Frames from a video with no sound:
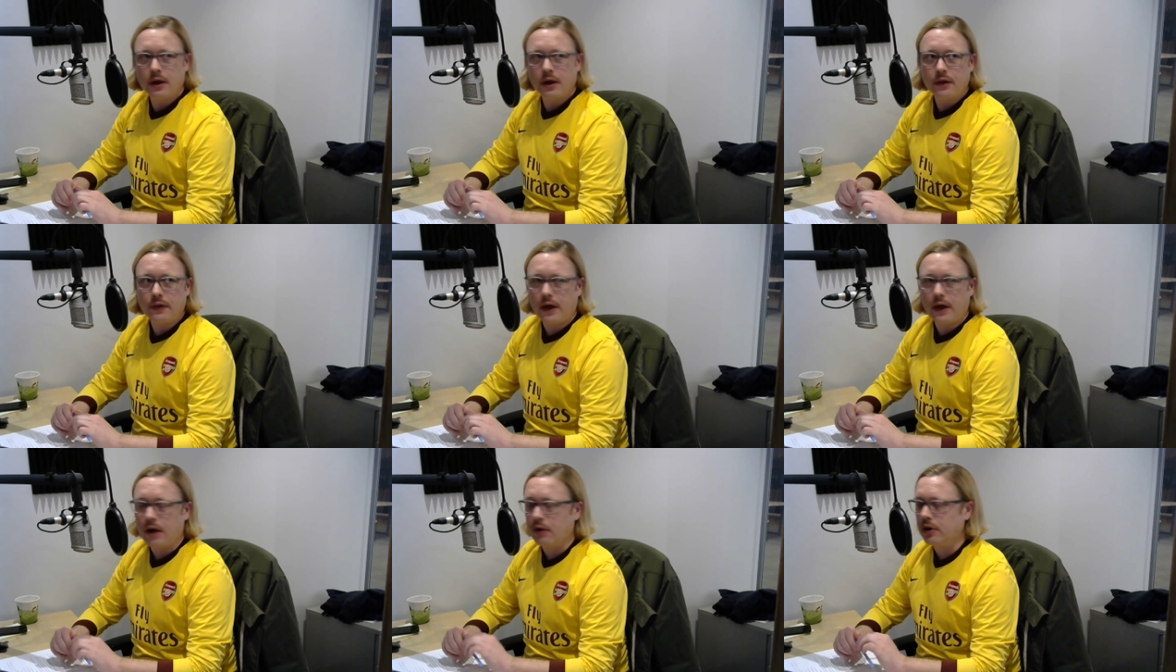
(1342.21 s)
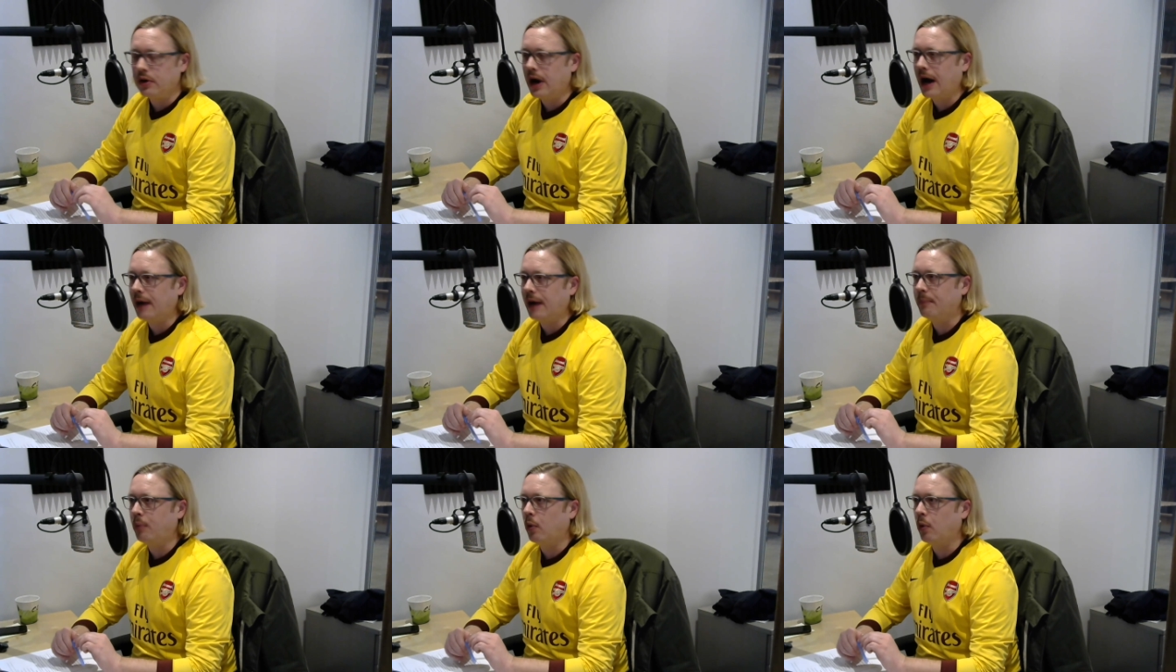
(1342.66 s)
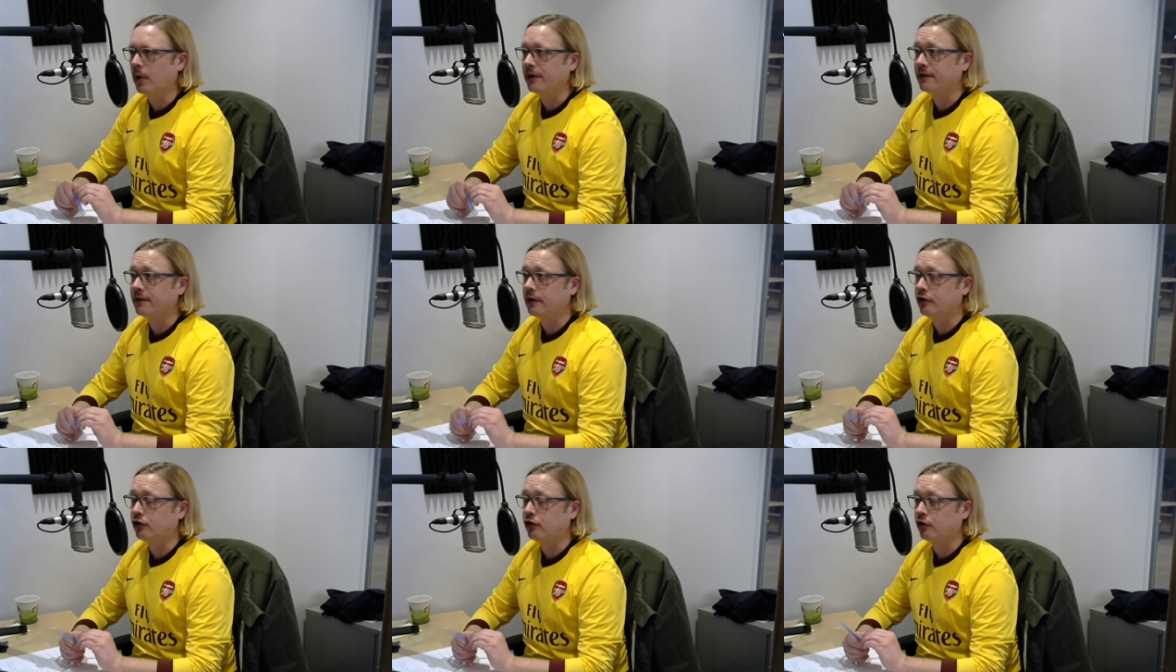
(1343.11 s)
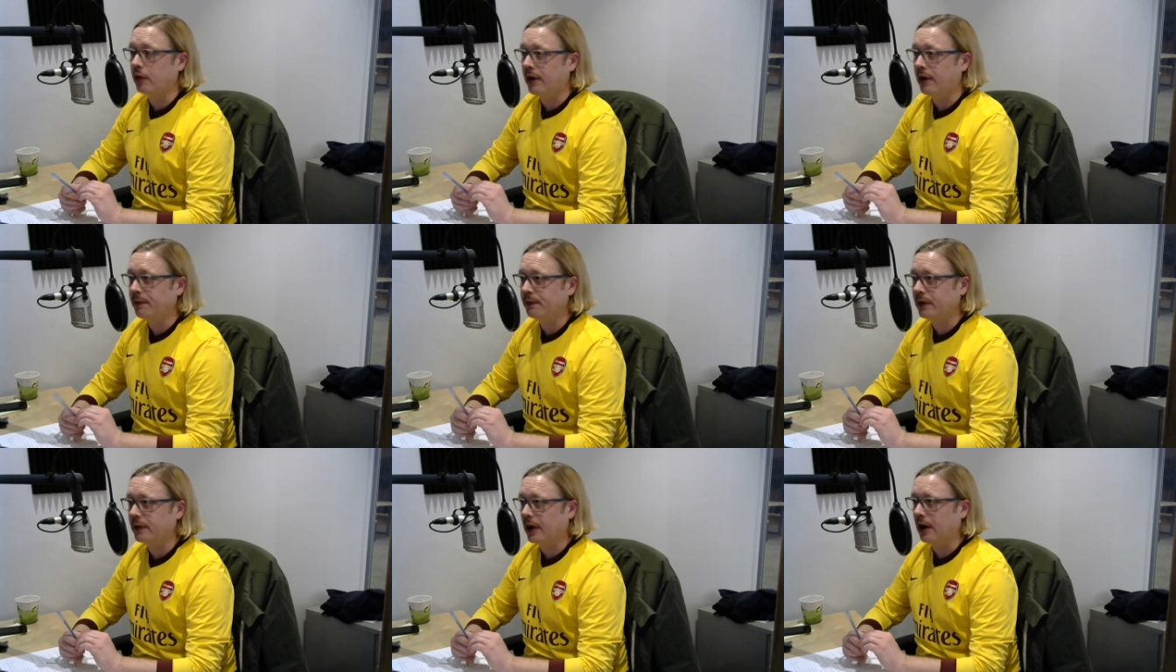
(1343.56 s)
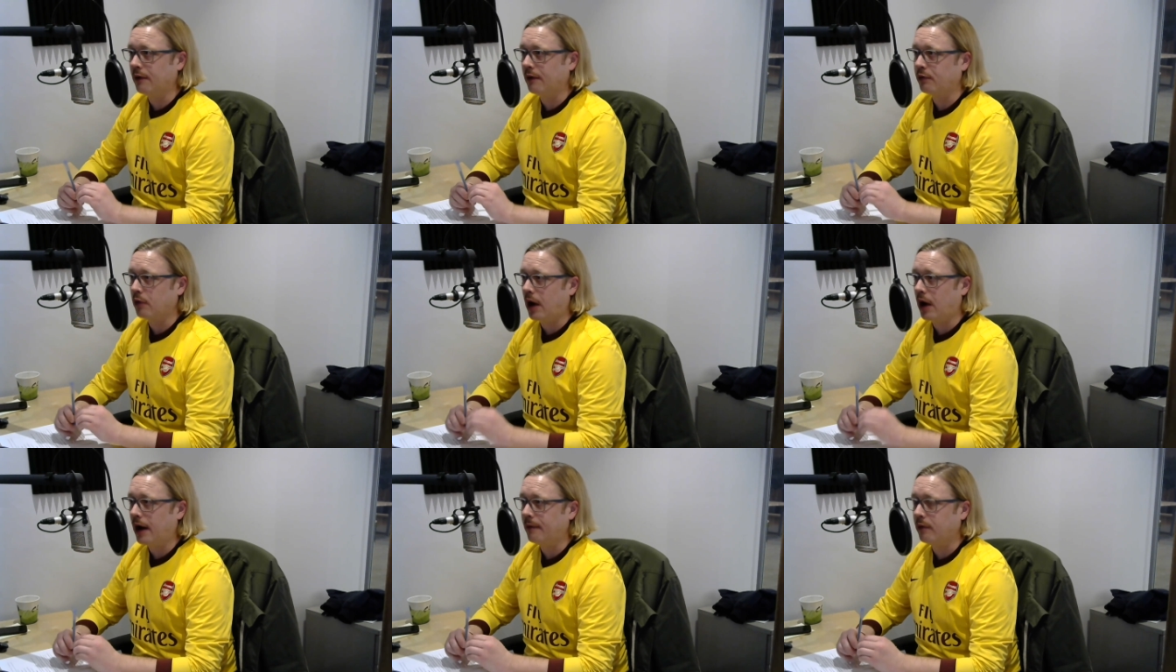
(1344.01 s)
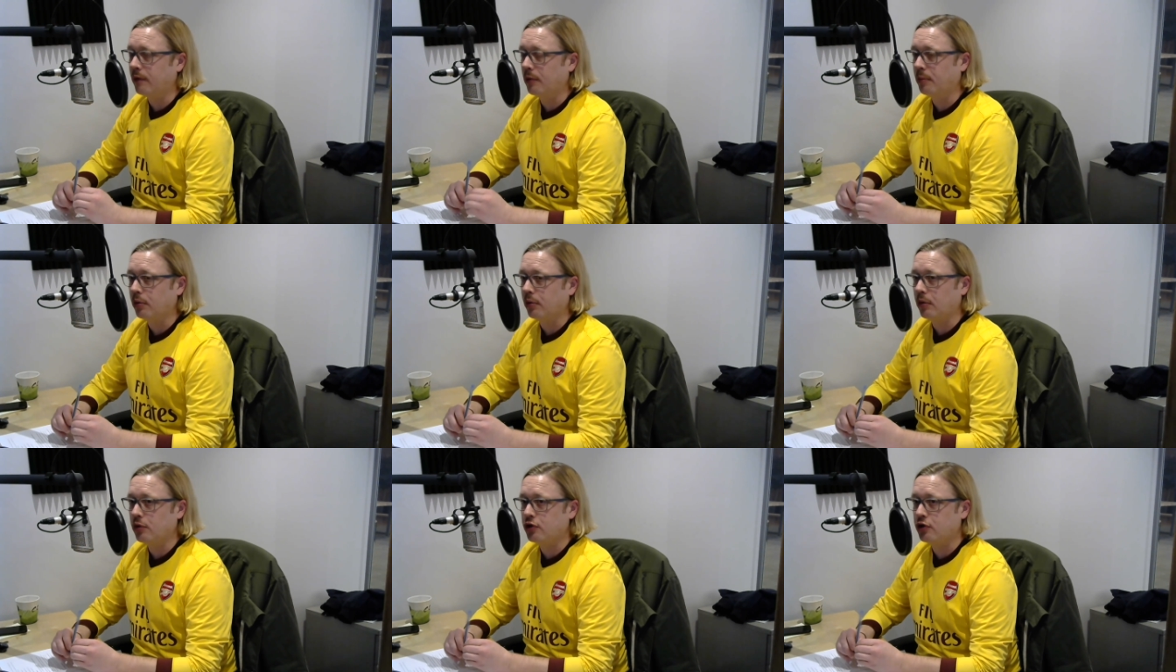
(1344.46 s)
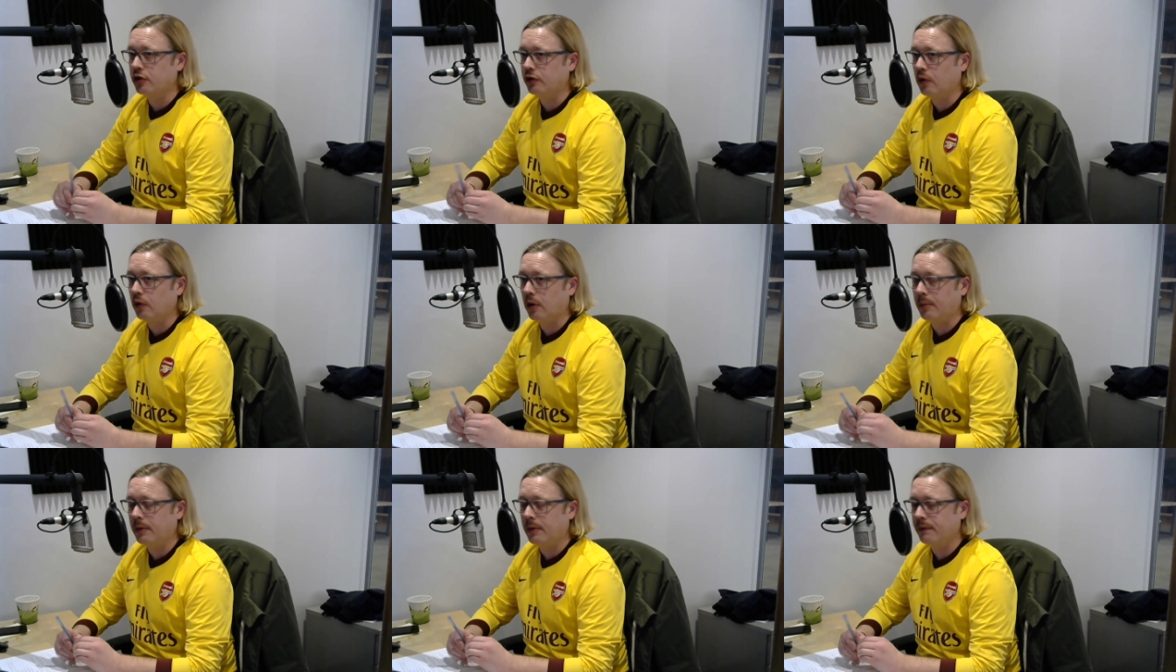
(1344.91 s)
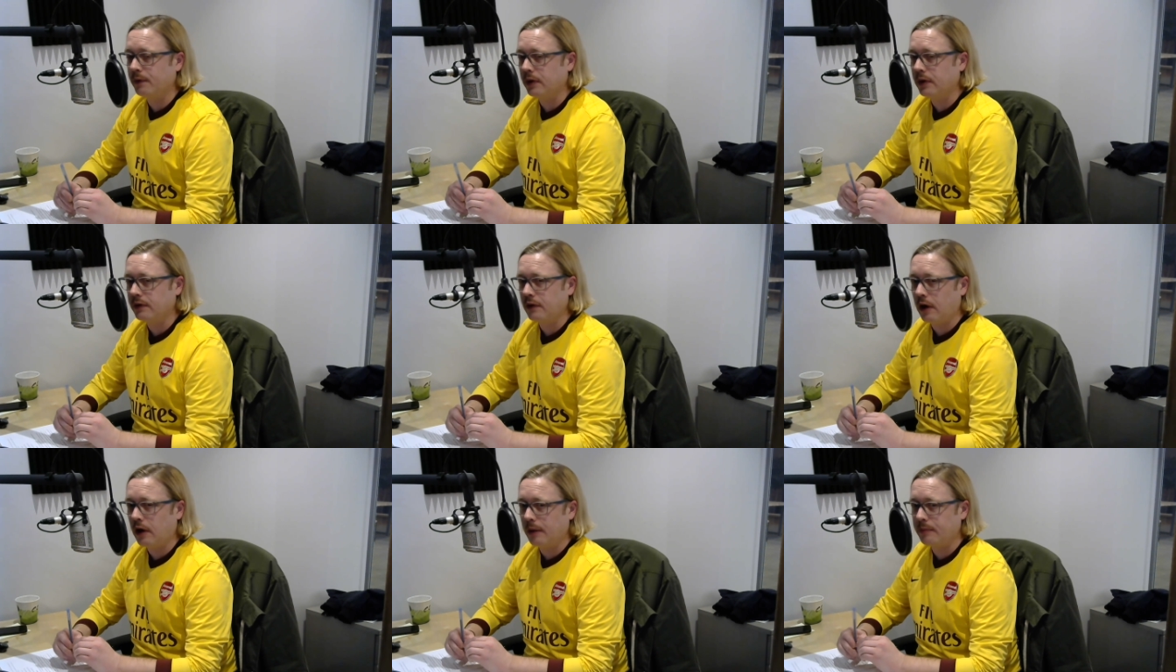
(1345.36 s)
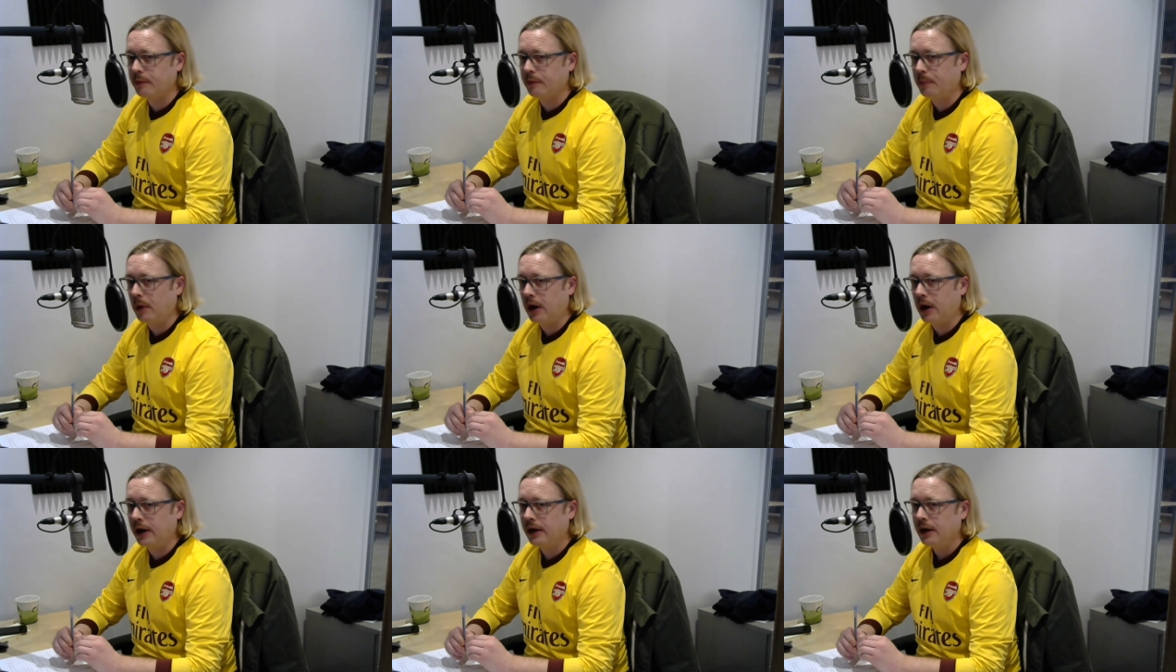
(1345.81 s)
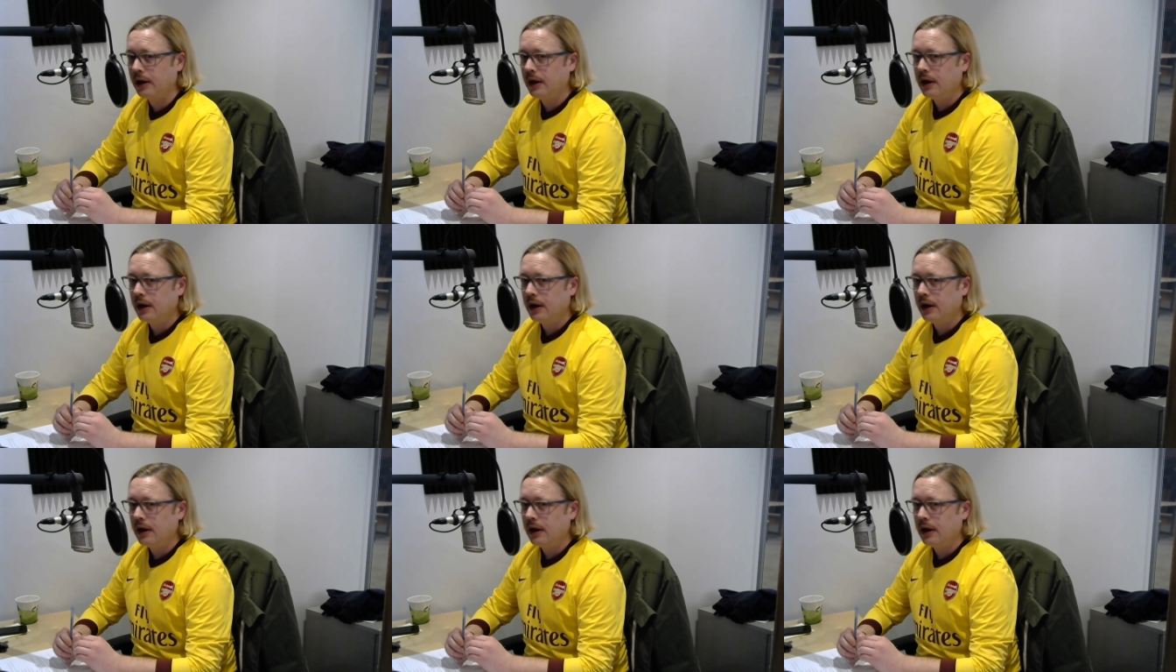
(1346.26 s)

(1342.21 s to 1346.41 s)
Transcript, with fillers: They are nine points adrift of rival Borussia Dortmund for the top spot